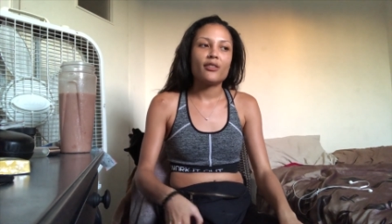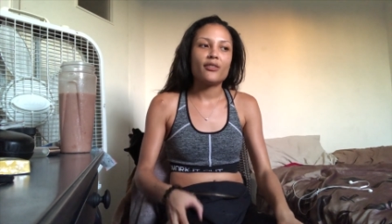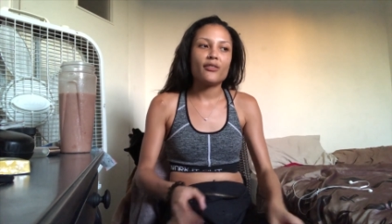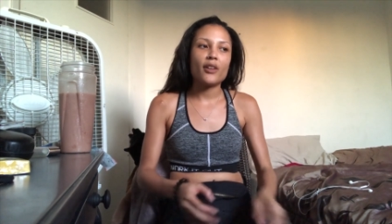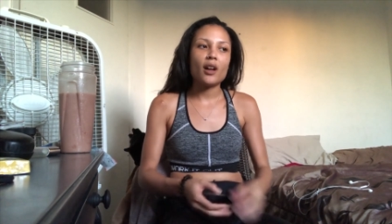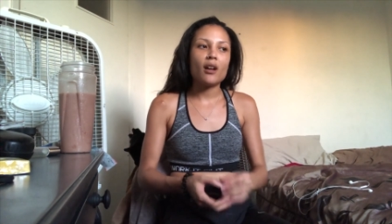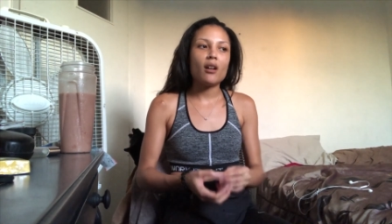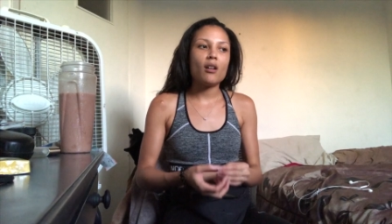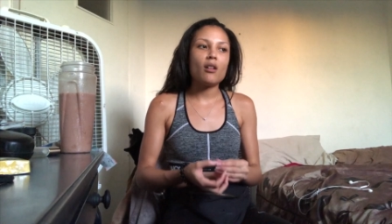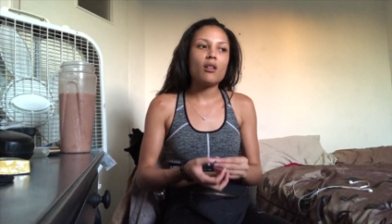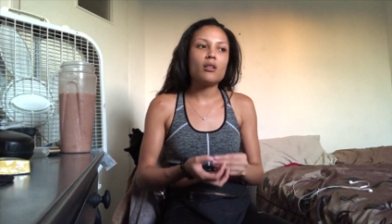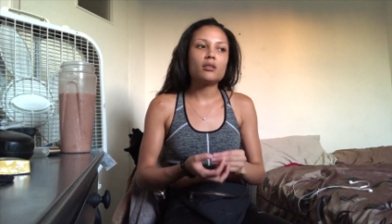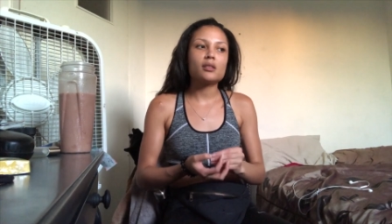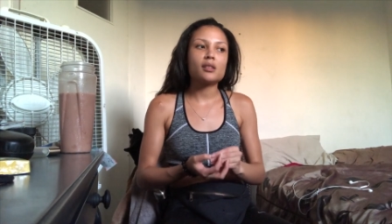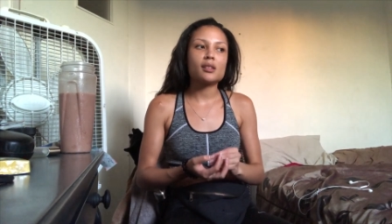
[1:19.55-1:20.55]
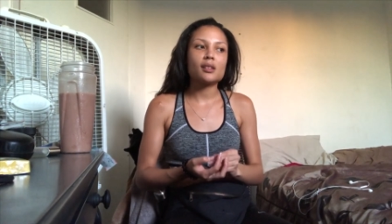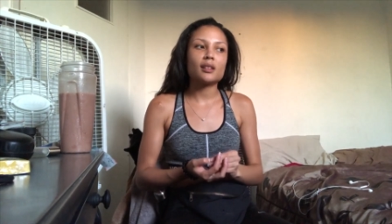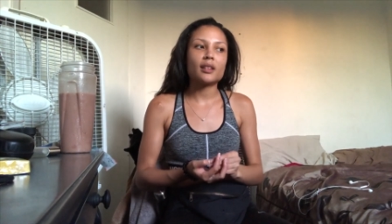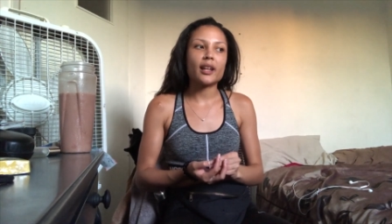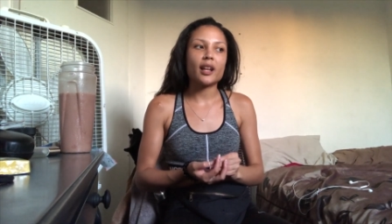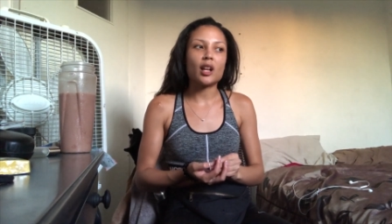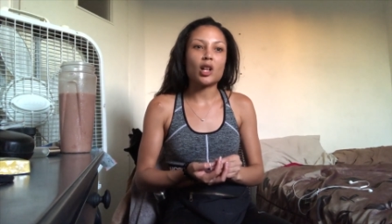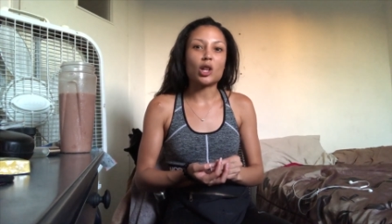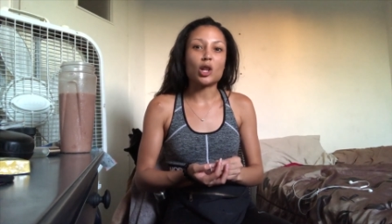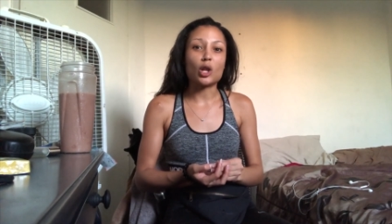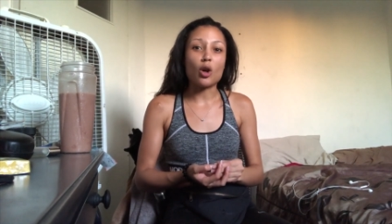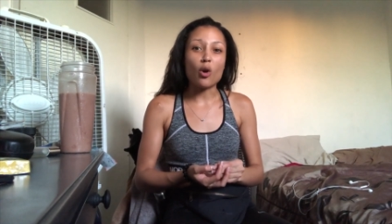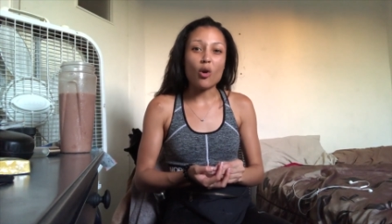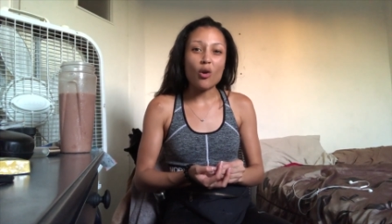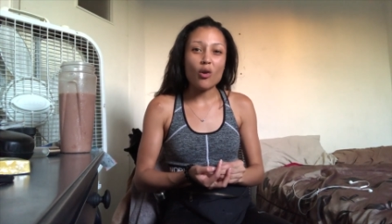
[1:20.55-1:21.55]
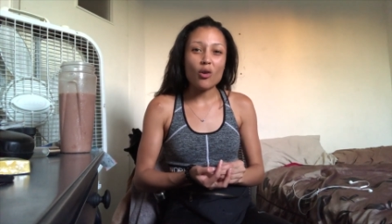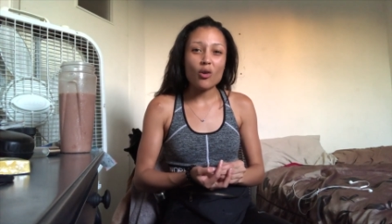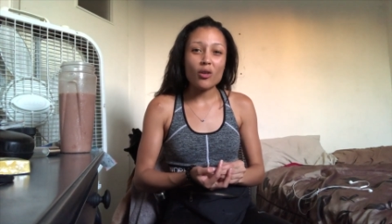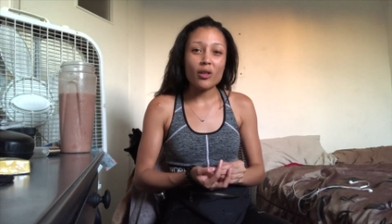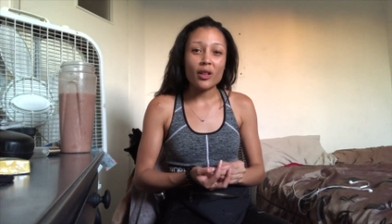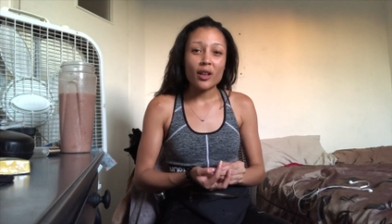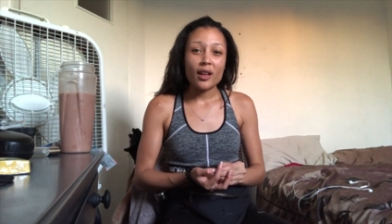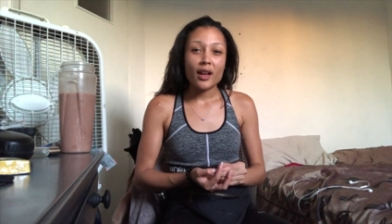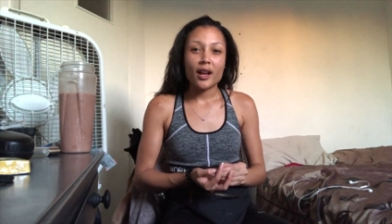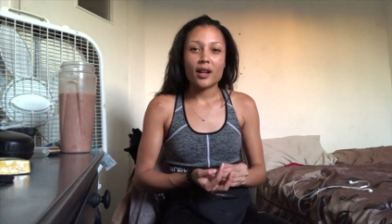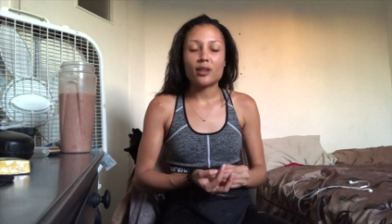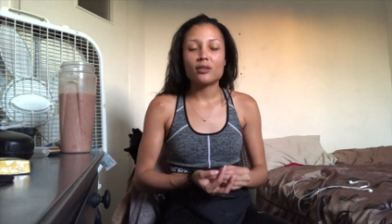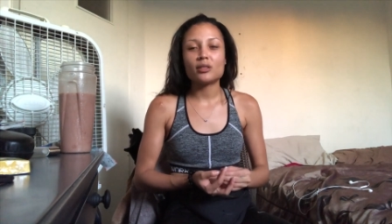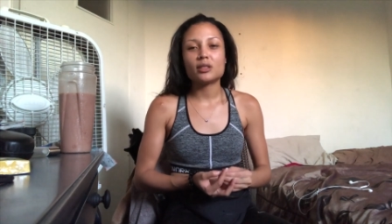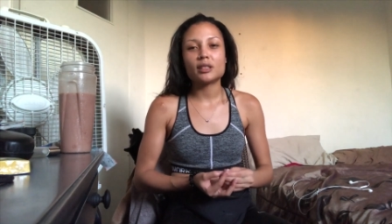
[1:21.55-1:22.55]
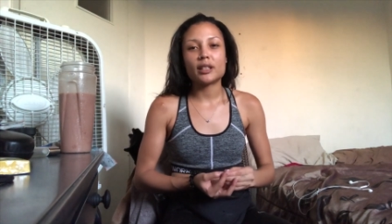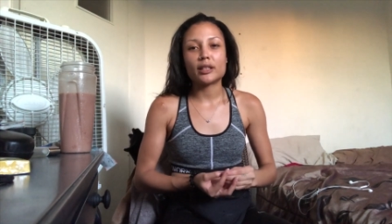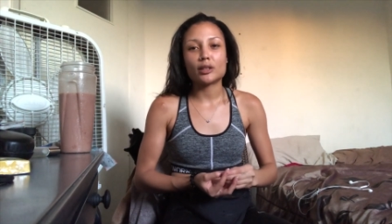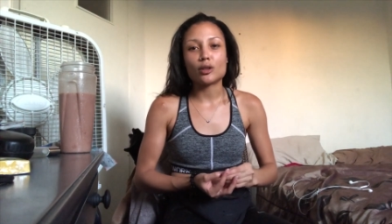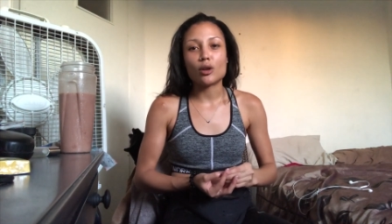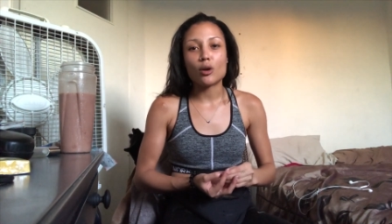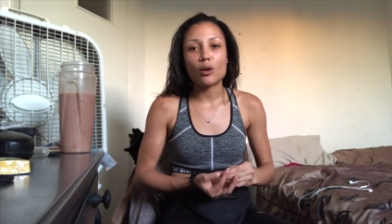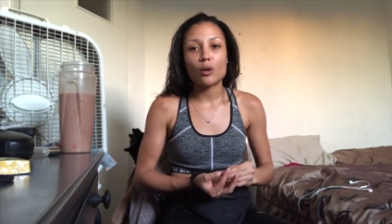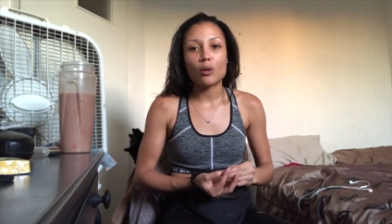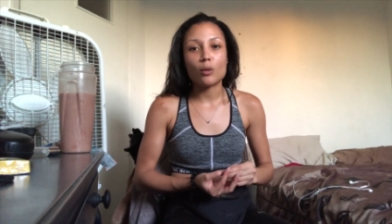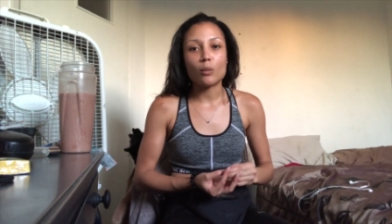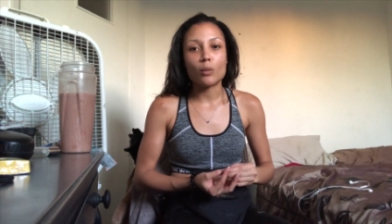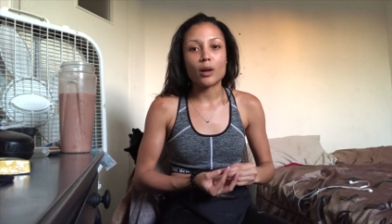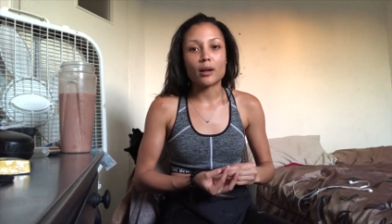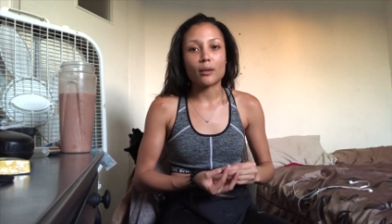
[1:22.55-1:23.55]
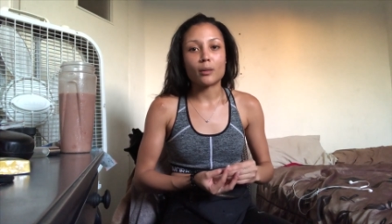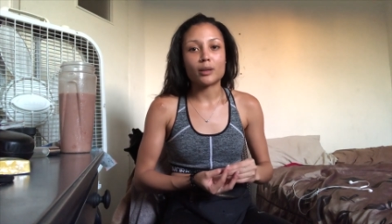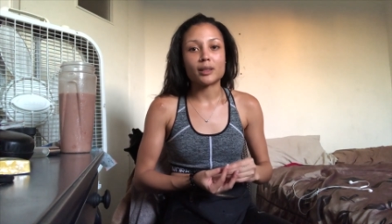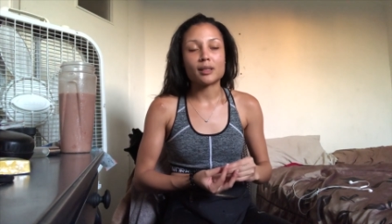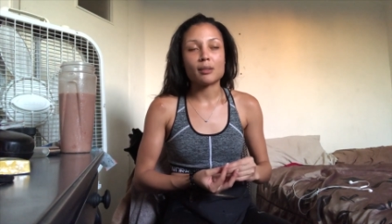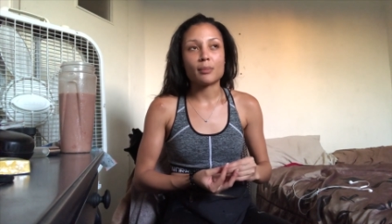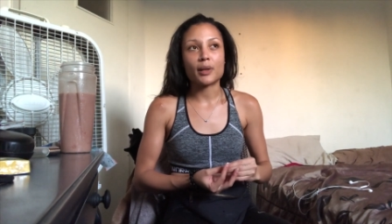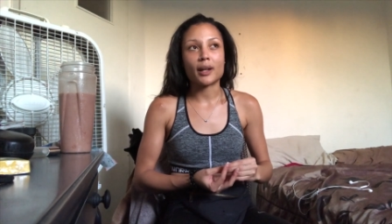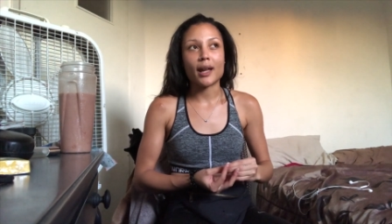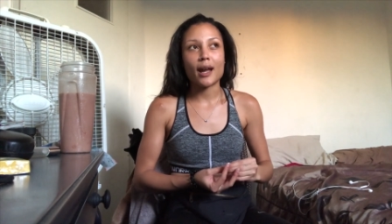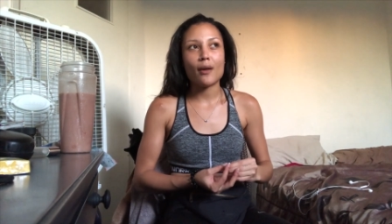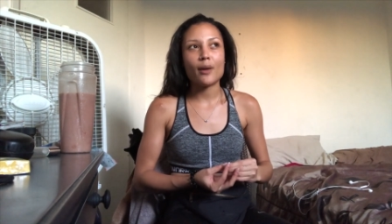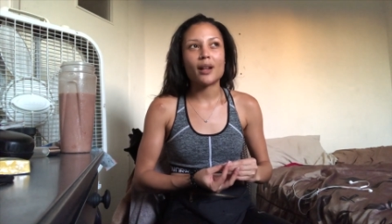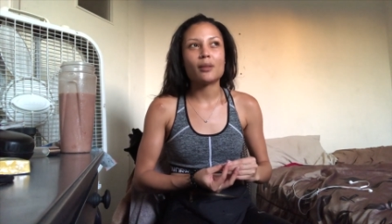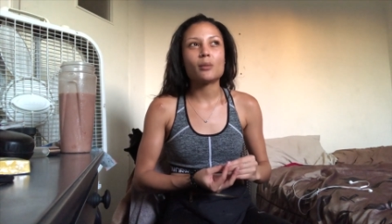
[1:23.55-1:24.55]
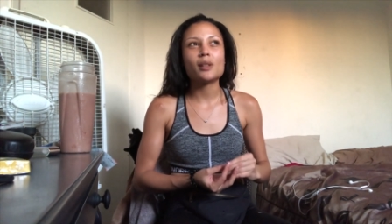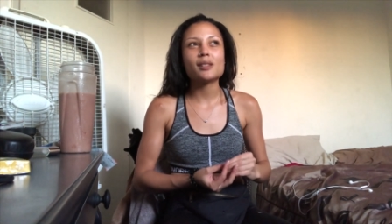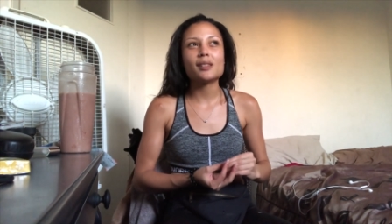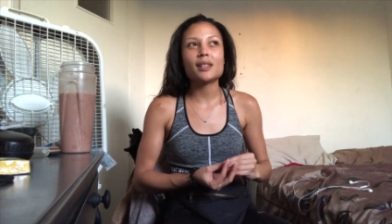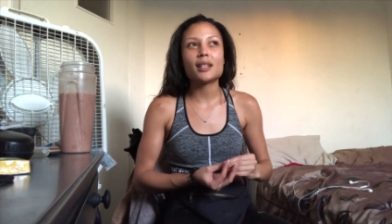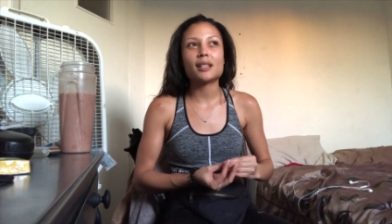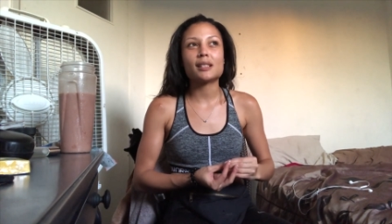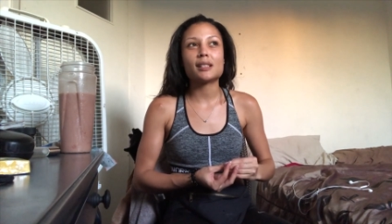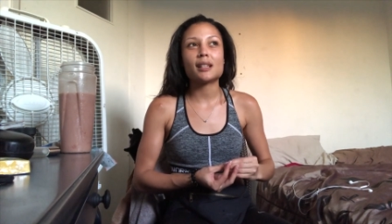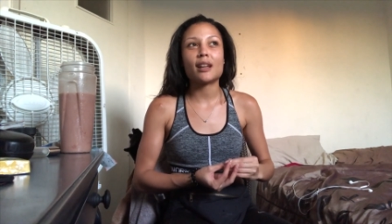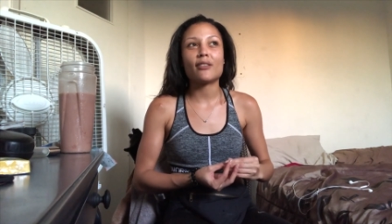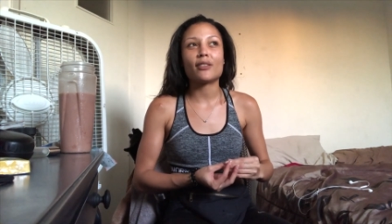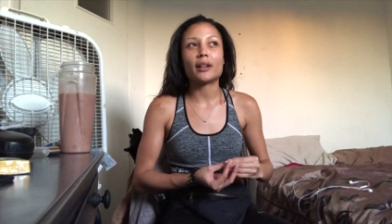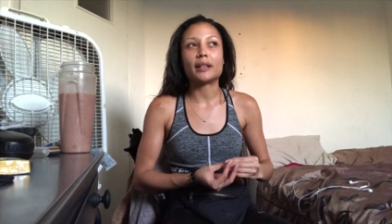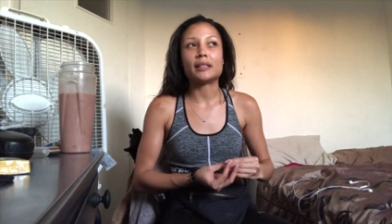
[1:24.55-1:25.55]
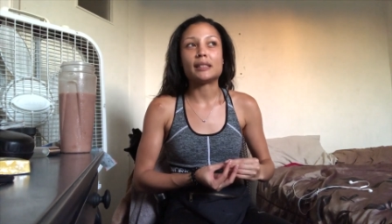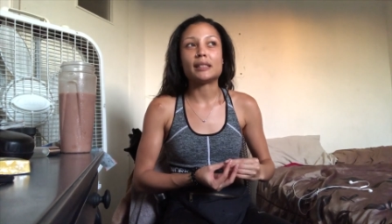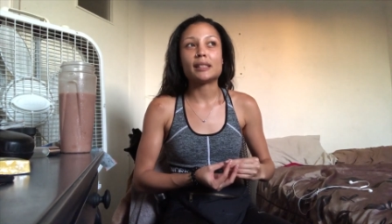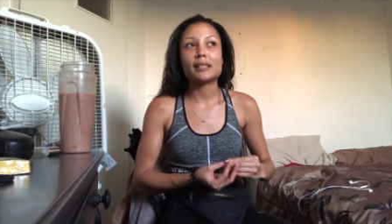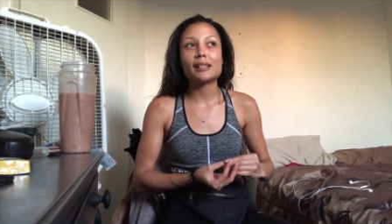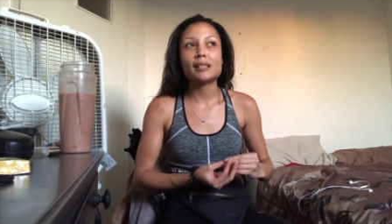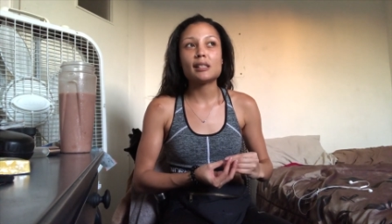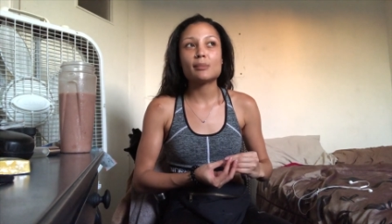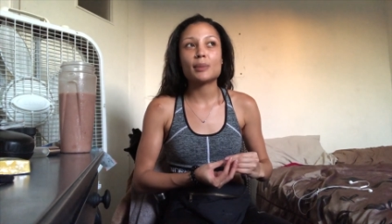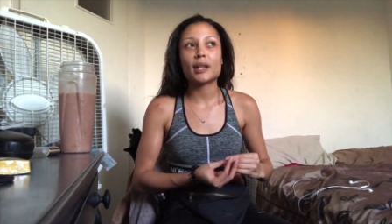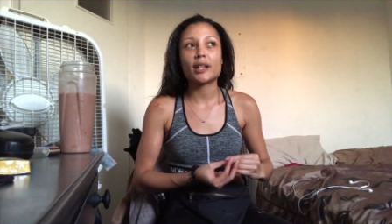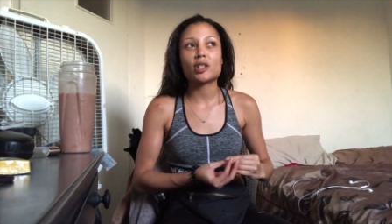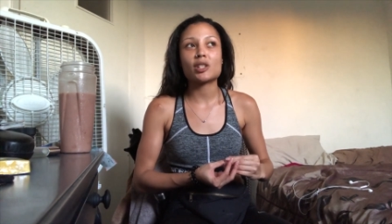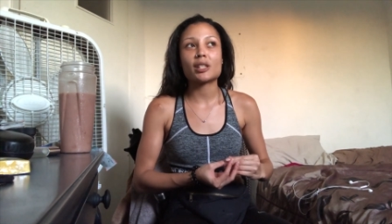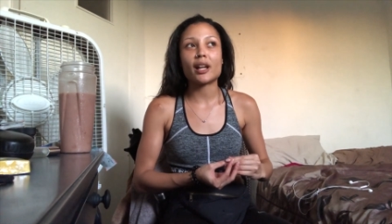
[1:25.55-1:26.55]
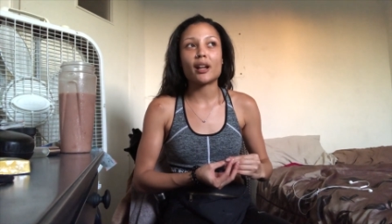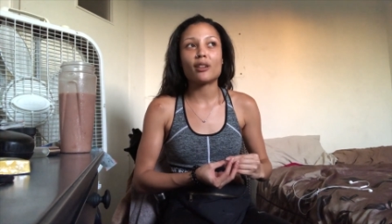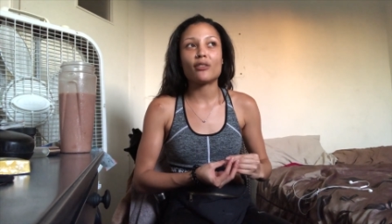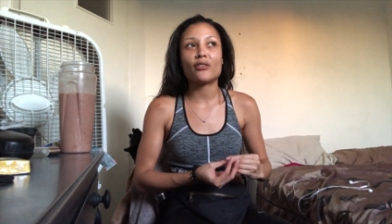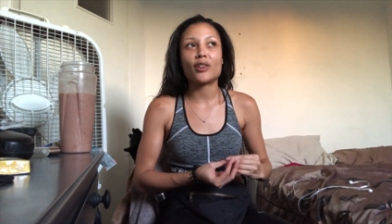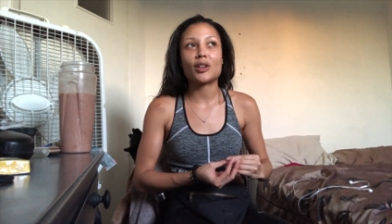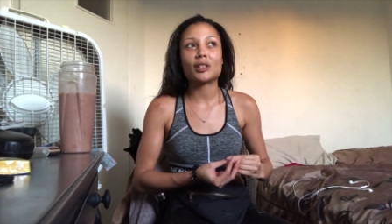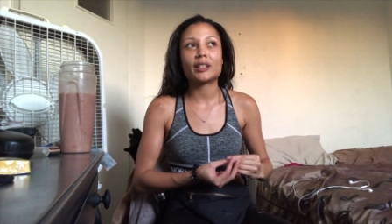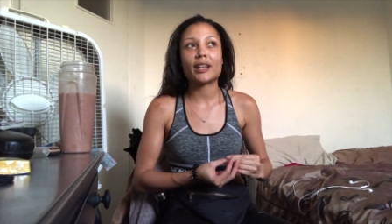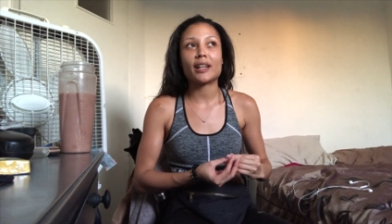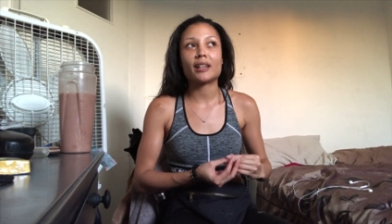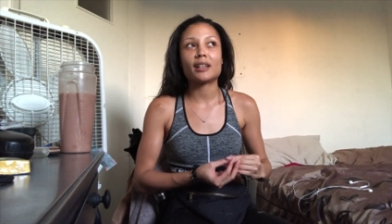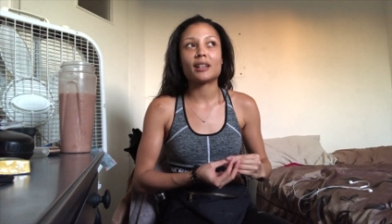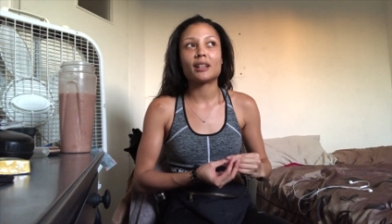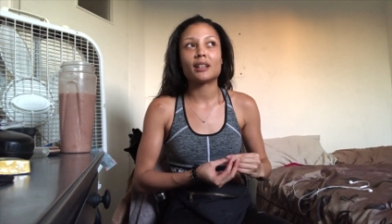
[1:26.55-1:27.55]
felt like a lull I didn't really like know what I wanted to put out and it wasn't that I didn't have ideas but I just kind of felt like